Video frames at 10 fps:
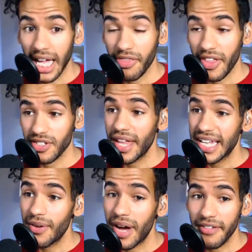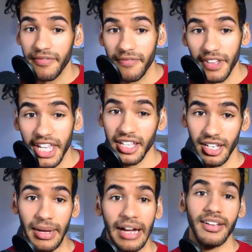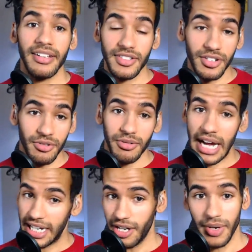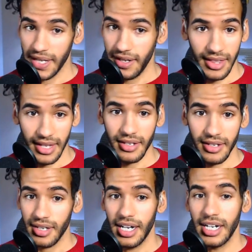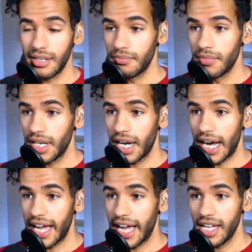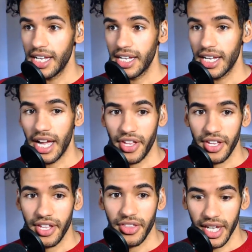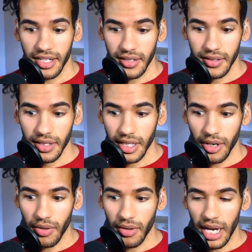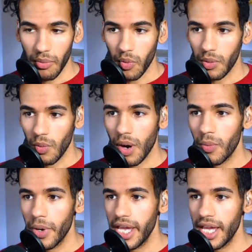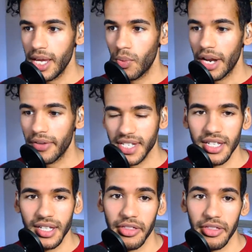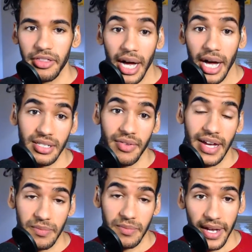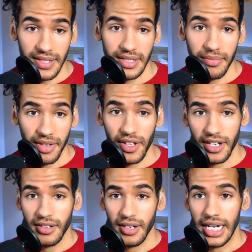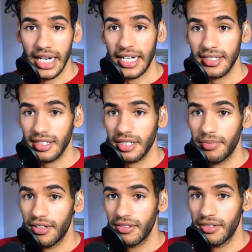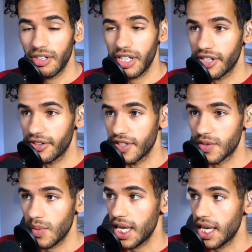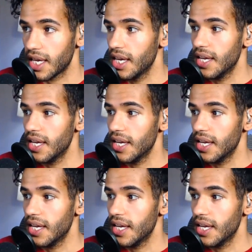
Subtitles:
So that's how I feel about it too, not knowing anything. I think that what I've seen, like the positive aspects, and something that I talked about earlier this week,